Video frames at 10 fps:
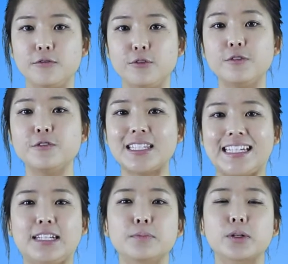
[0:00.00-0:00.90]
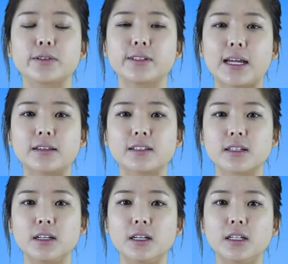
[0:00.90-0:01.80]
15%.
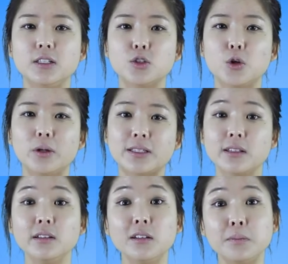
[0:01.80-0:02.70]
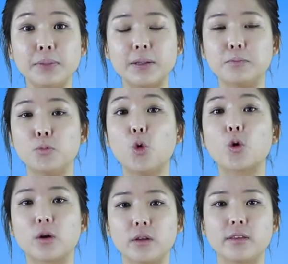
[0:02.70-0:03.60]
So it's a little bit
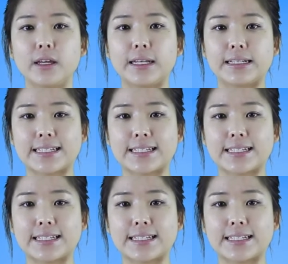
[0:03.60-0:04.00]
more than